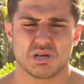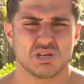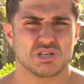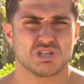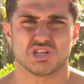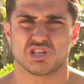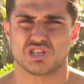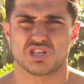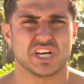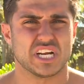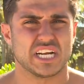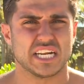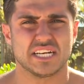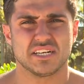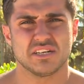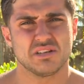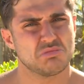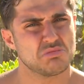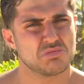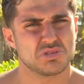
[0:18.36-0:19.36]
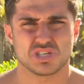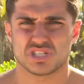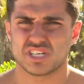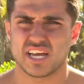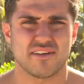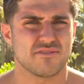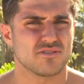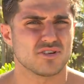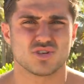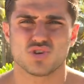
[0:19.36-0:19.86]
just chilling, just
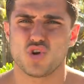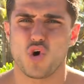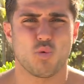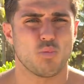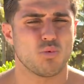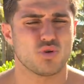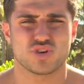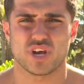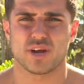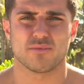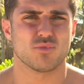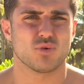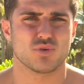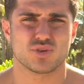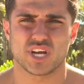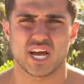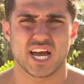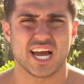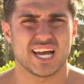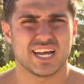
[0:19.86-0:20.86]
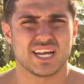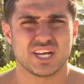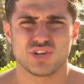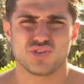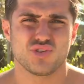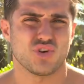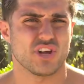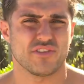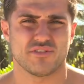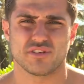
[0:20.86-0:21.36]
having a normal general chat,
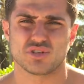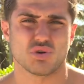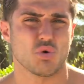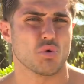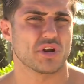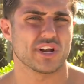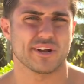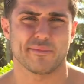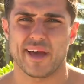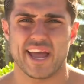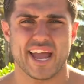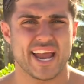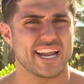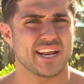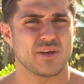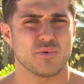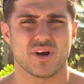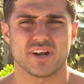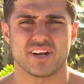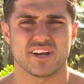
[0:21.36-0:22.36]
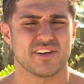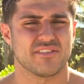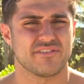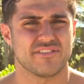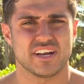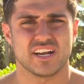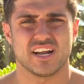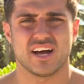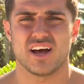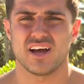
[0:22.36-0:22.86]
not even talking about anyone in the
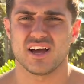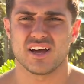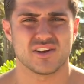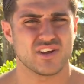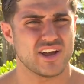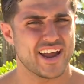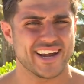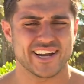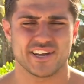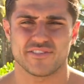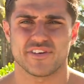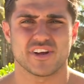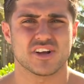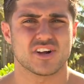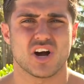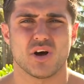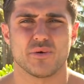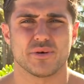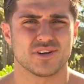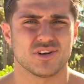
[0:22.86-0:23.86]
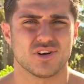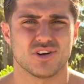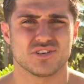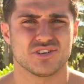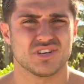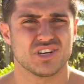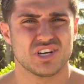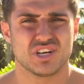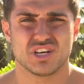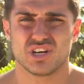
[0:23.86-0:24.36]
villa, anything going
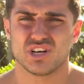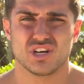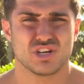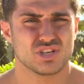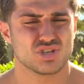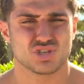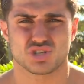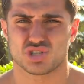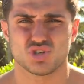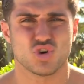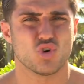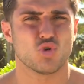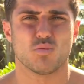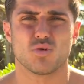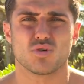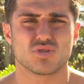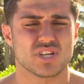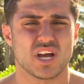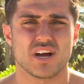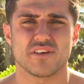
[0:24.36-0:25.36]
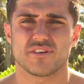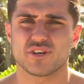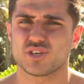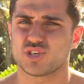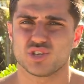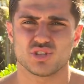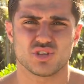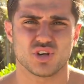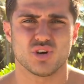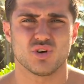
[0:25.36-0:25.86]
on, just normal stuff as
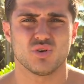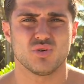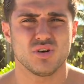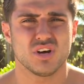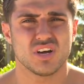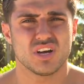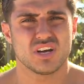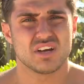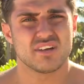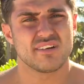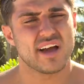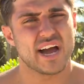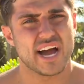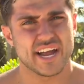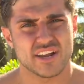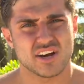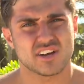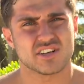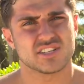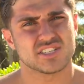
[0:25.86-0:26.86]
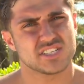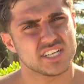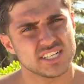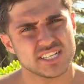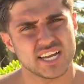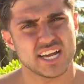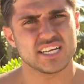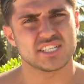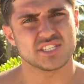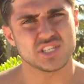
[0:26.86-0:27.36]
you do. And I can see
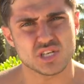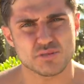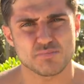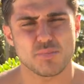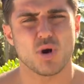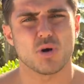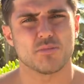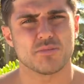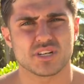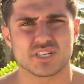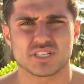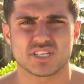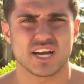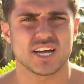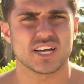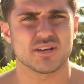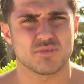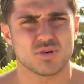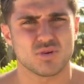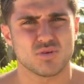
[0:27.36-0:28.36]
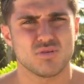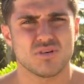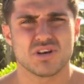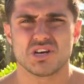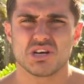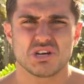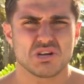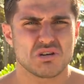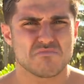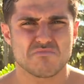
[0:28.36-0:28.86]
Daisy at the bottom of the table,
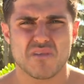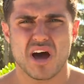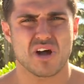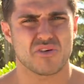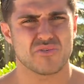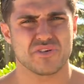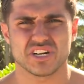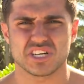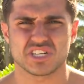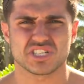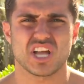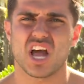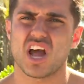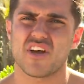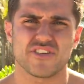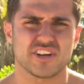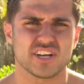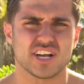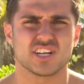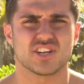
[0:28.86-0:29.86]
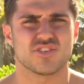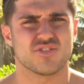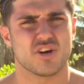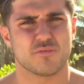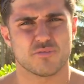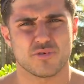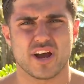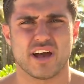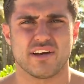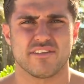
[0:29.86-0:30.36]
muttering and stuttering under her
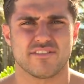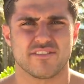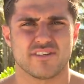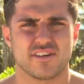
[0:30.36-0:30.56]
breath.